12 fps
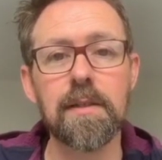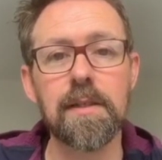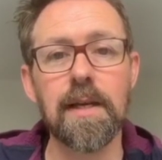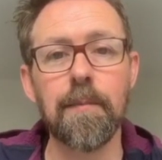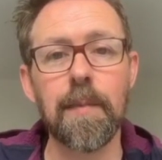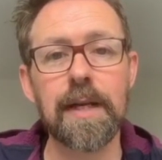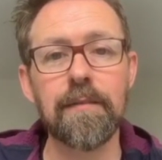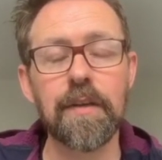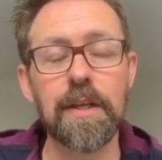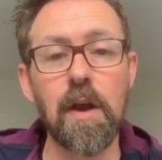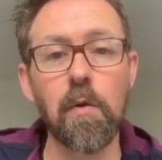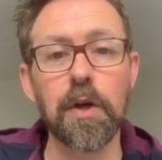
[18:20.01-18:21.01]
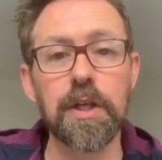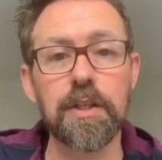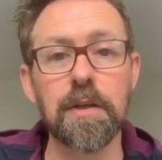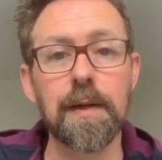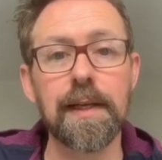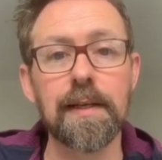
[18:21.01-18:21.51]
And if you know what you're
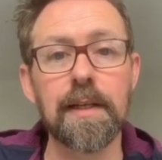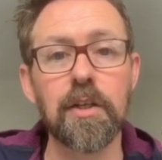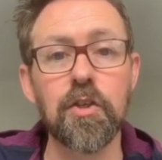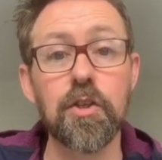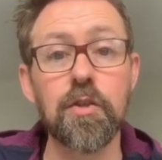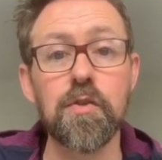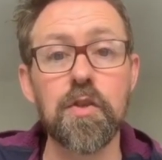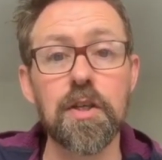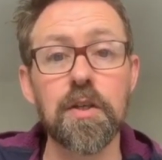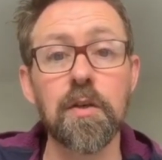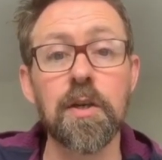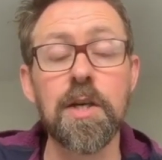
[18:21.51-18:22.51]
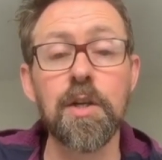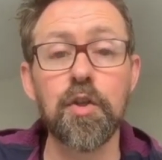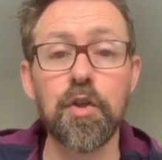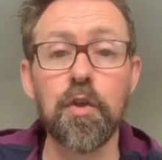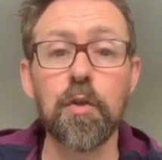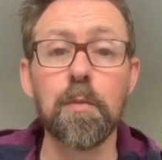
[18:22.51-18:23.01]
doing and you choose your
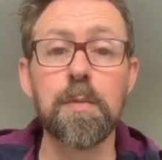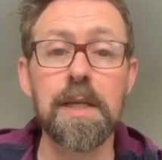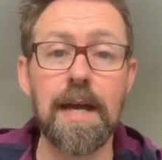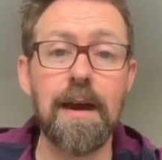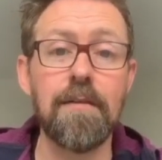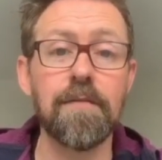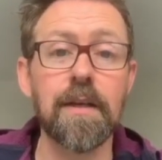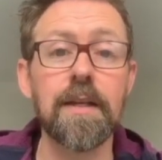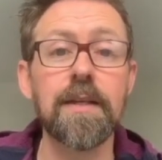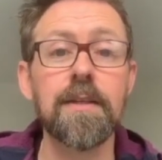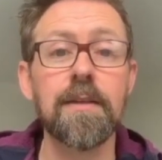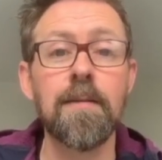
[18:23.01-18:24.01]
tubes carefully,